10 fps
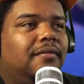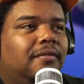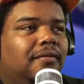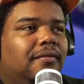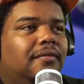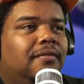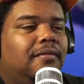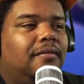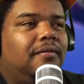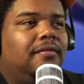
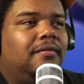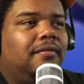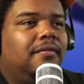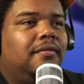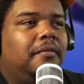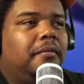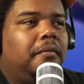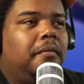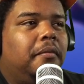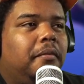
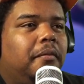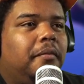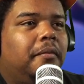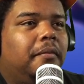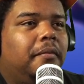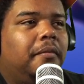The person shown says nothing.